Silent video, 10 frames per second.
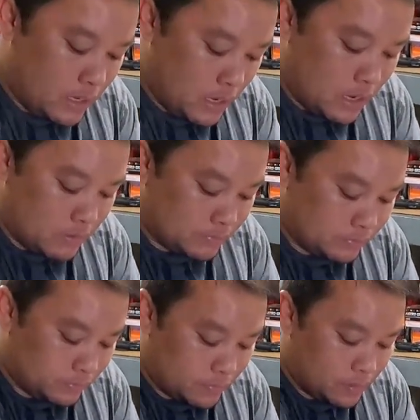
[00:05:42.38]

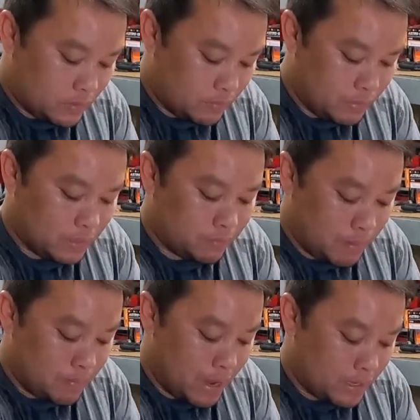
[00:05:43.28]

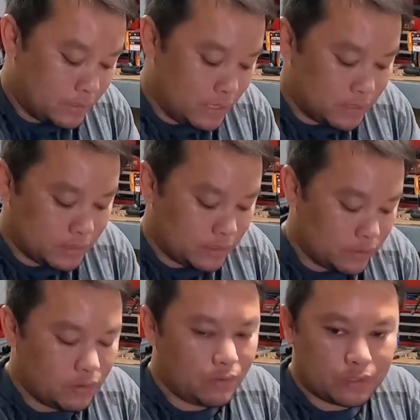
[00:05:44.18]
But back in the days, like, you
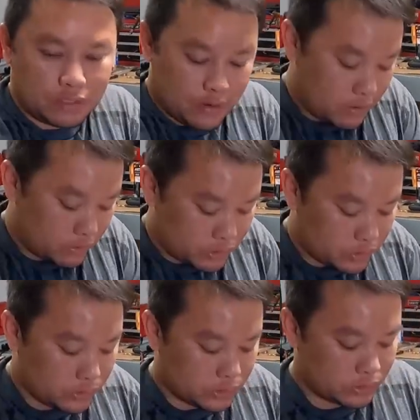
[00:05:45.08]
know, obviously Ground
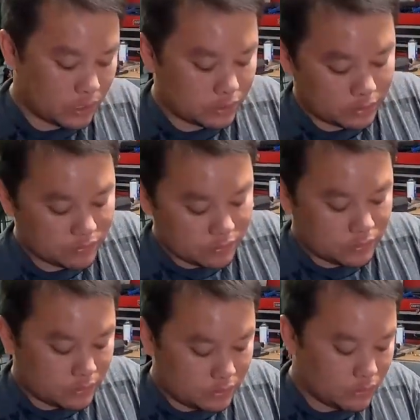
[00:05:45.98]
Control started,
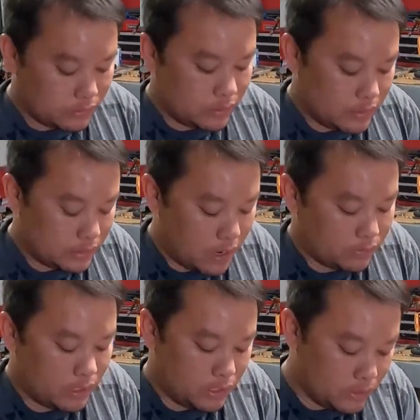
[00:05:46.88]
you know, that's how
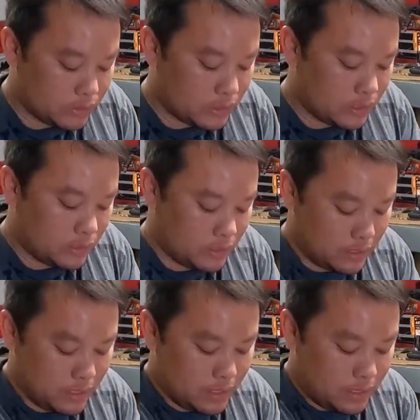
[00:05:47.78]
they use it.
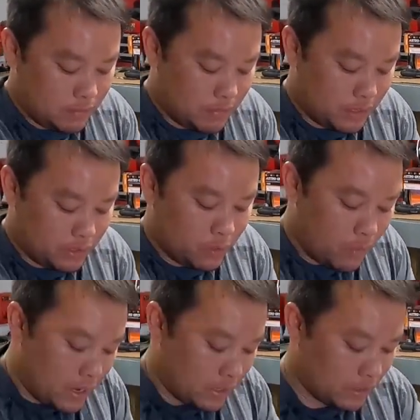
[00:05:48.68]
But I don't know
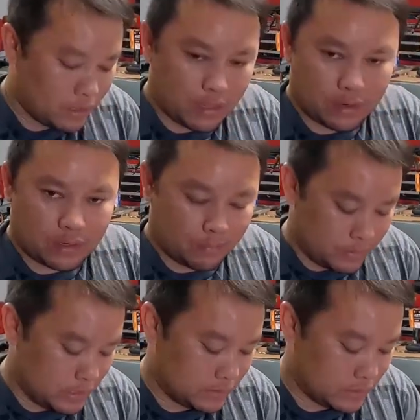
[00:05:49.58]
why a lot of
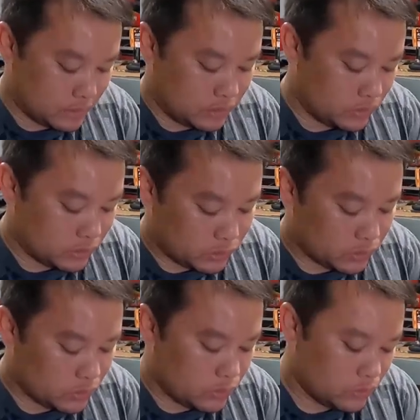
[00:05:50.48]
companies, they just use
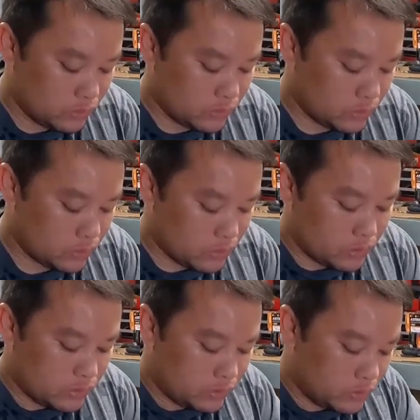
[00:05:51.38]
two
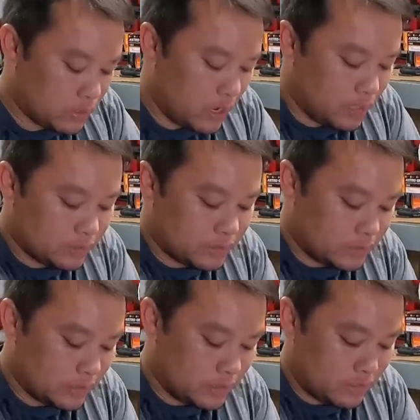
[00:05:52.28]

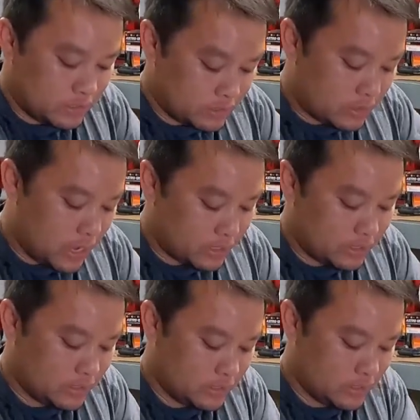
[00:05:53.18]
collars and then just lock it.